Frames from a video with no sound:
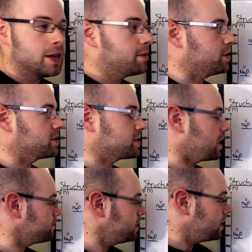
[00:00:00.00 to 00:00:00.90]
But
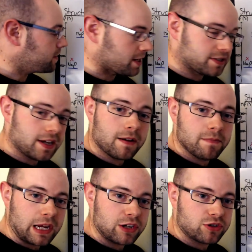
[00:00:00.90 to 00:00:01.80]
that's it.
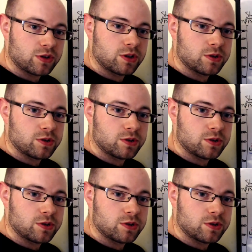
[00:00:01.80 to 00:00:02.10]
Make sure you